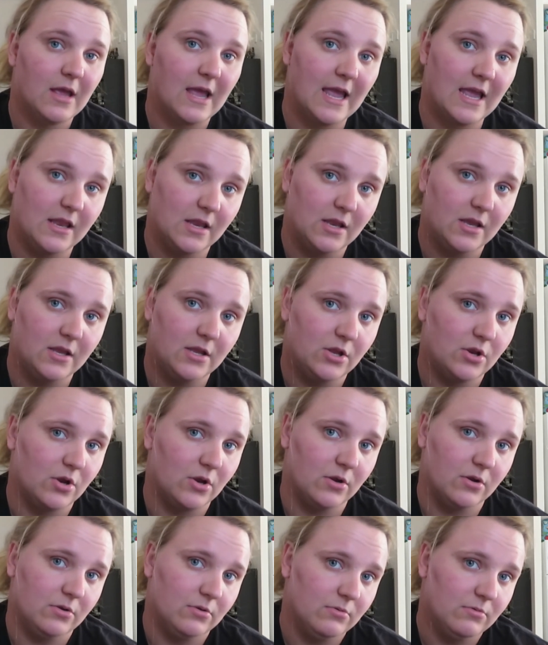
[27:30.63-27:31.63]
And, you
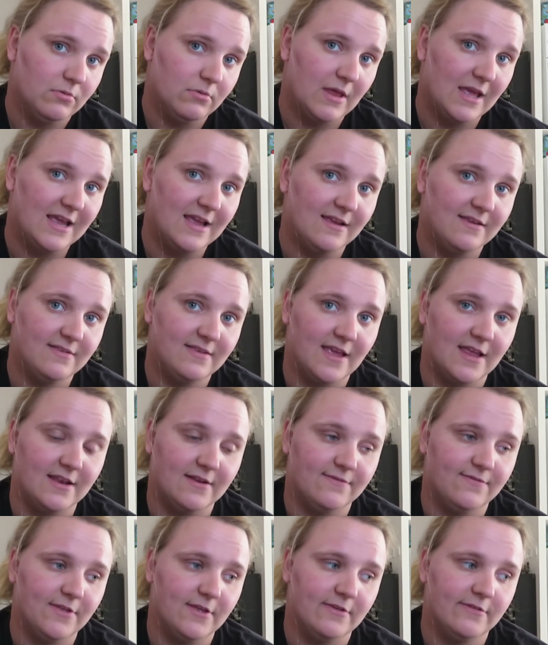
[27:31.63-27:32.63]
know, like I said,
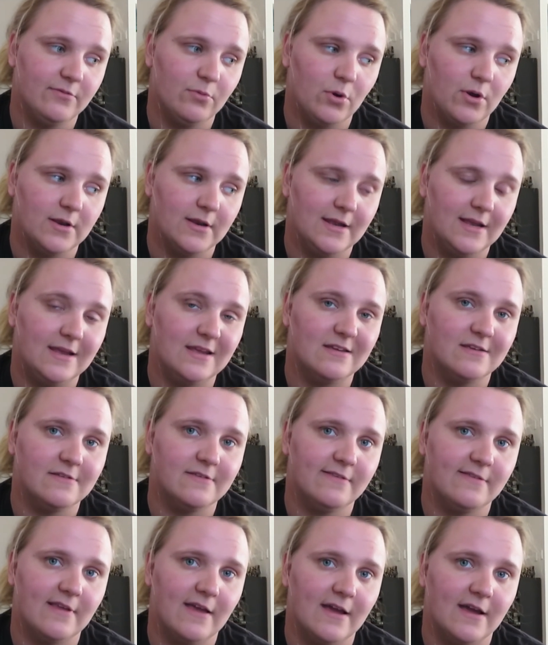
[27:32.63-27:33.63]
if this one
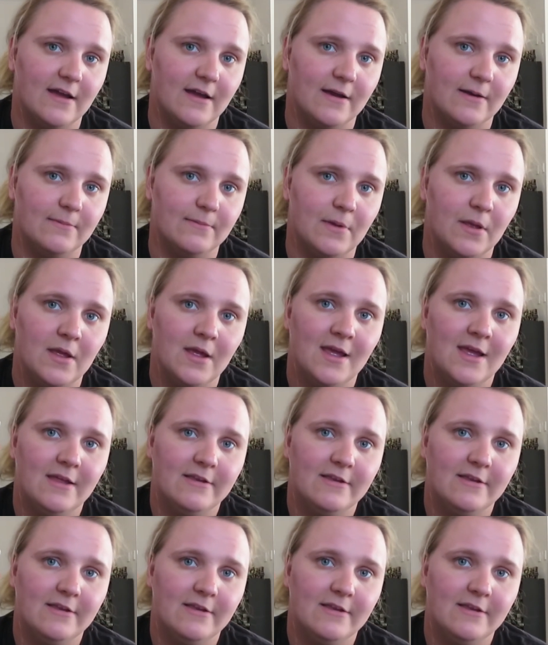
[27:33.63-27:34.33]
is um,